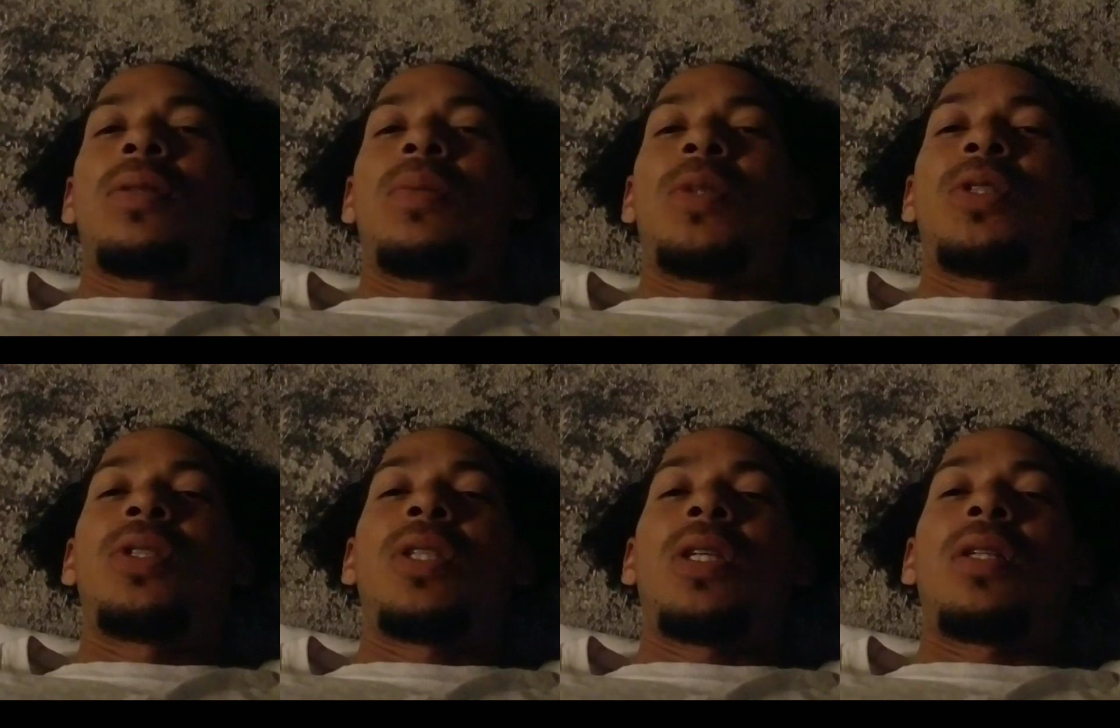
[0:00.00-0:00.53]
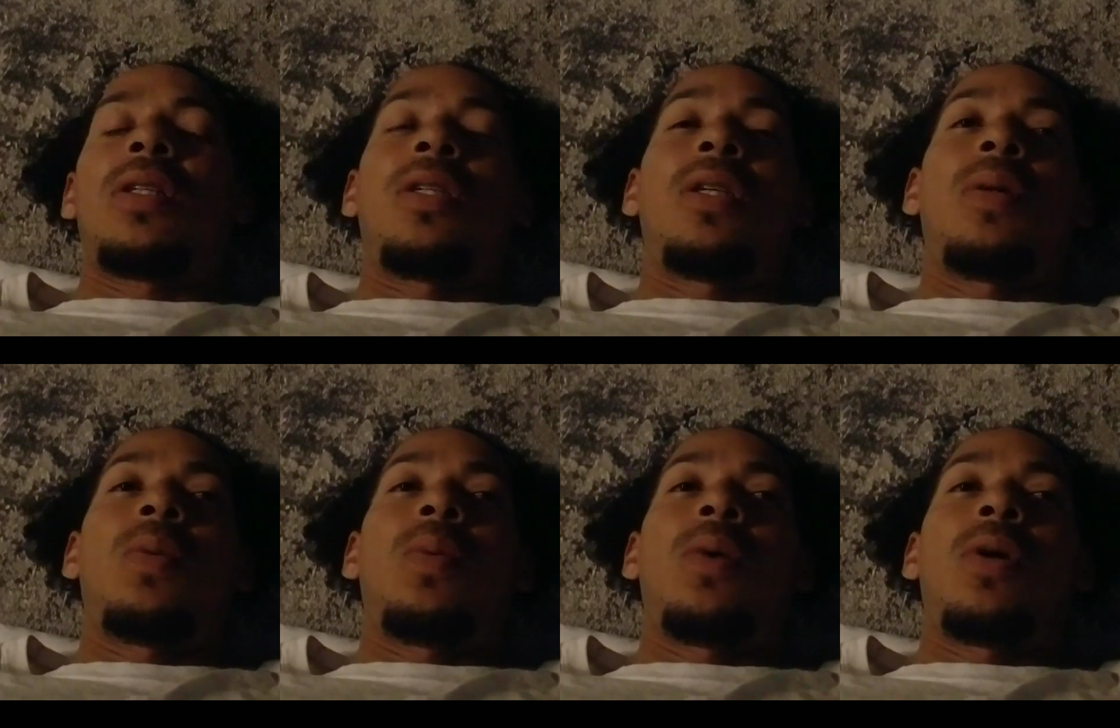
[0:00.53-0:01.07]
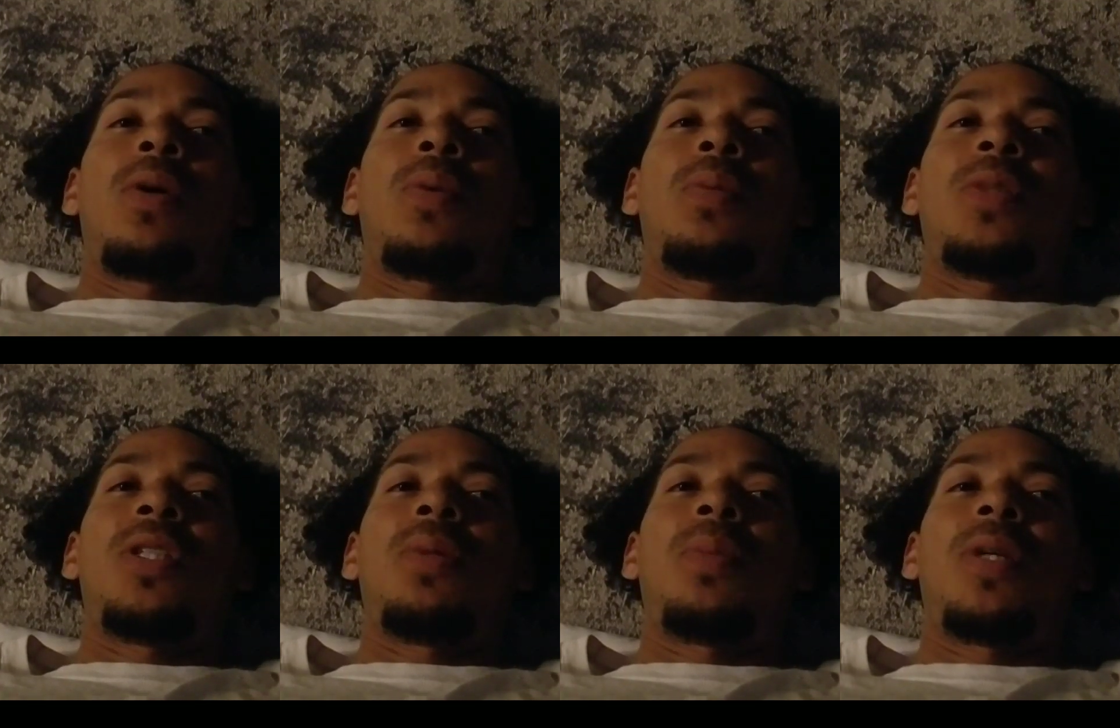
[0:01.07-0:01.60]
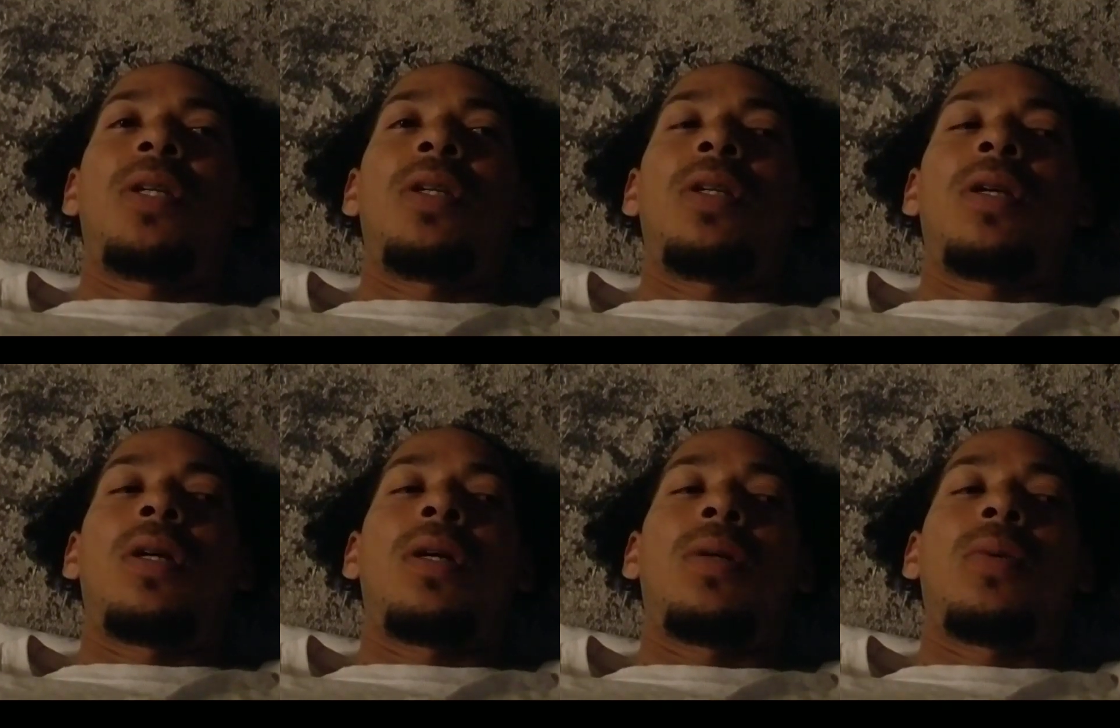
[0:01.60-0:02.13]
Most likely they won't, depending
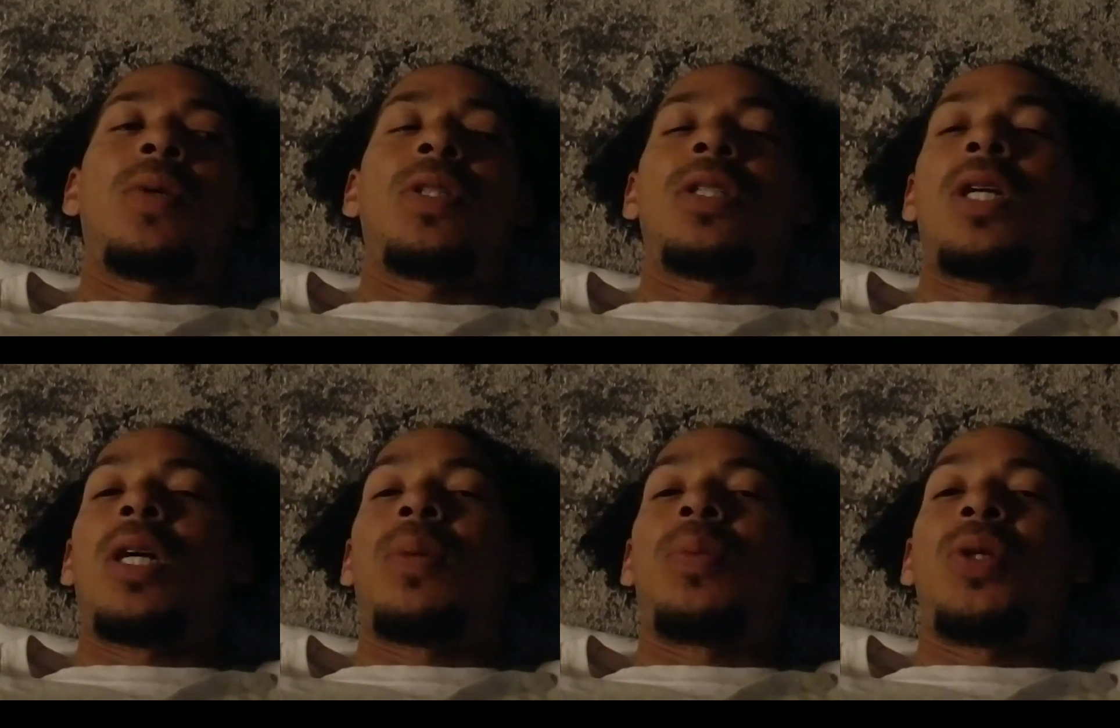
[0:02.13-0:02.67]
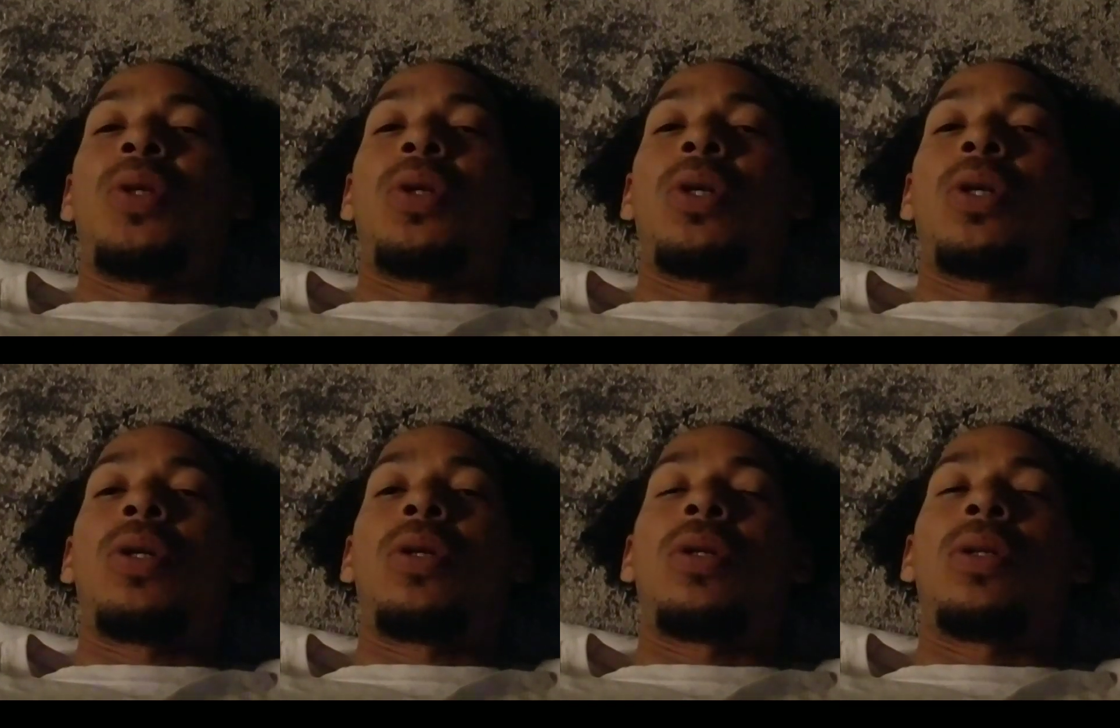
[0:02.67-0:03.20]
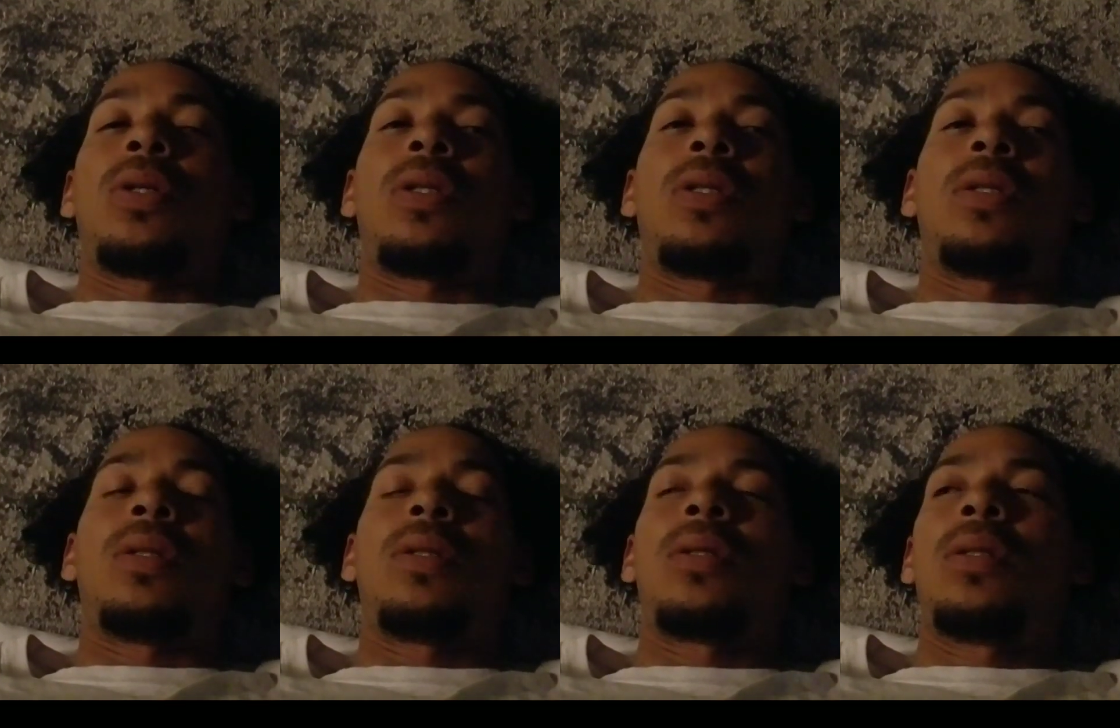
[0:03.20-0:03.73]
on what time you call, and